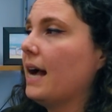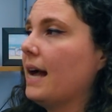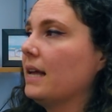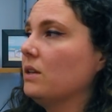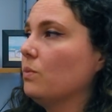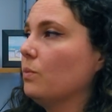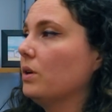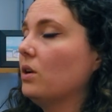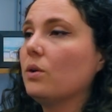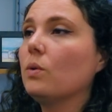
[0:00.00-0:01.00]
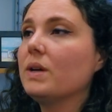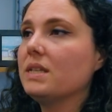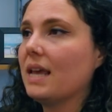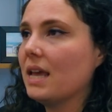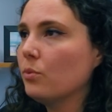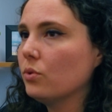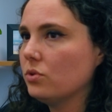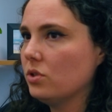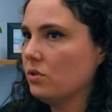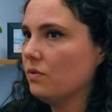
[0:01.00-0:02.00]
And we're not always able
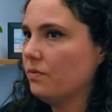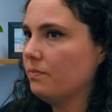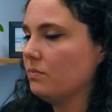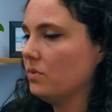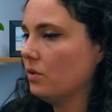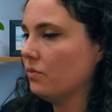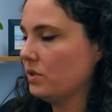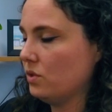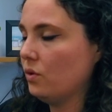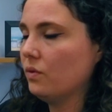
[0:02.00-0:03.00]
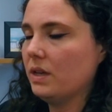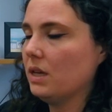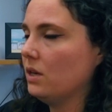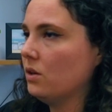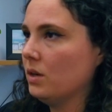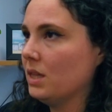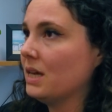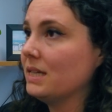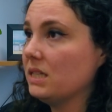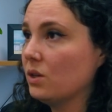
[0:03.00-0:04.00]
to resolve it, you know, in an
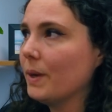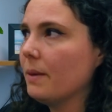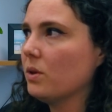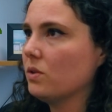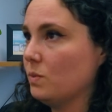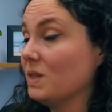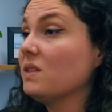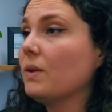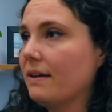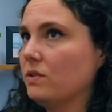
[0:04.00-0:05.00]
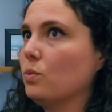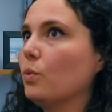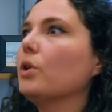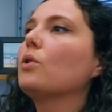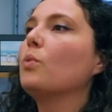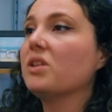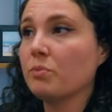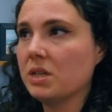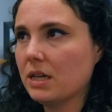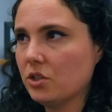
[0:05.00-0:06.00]
ideal way, because we still have to work with
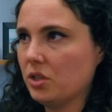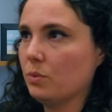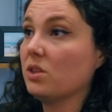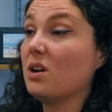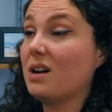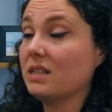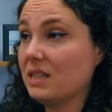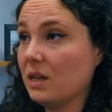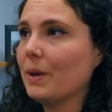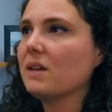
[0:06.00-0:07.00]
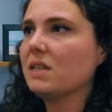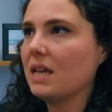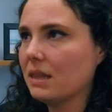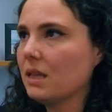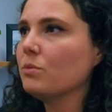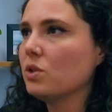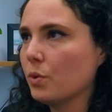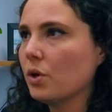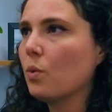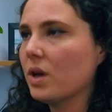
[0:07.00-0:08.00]
production, with casting, we have to get them to
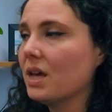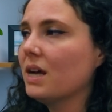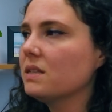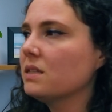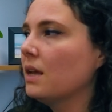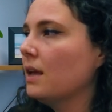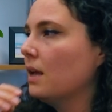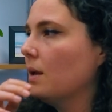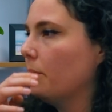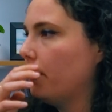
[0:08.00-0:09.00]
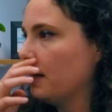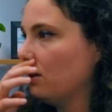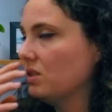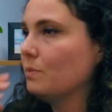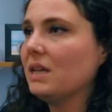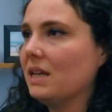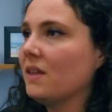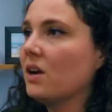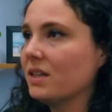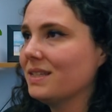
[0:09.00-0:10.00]
work with us. But ultimately
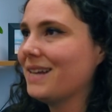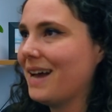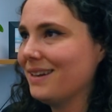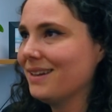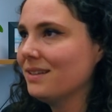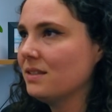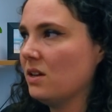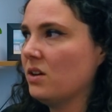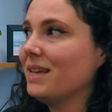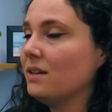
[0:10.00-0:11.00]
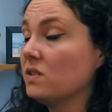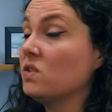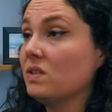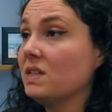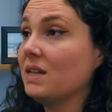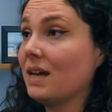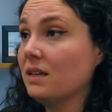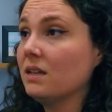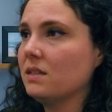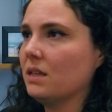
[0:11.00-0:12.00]
there are standards, there are industry
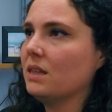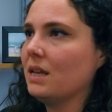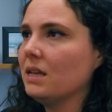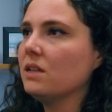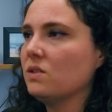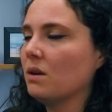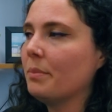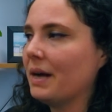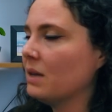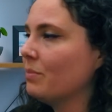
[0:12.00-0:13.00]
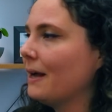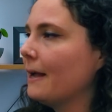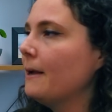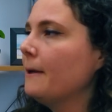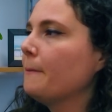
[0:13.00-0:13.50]
standards that they need to abide by.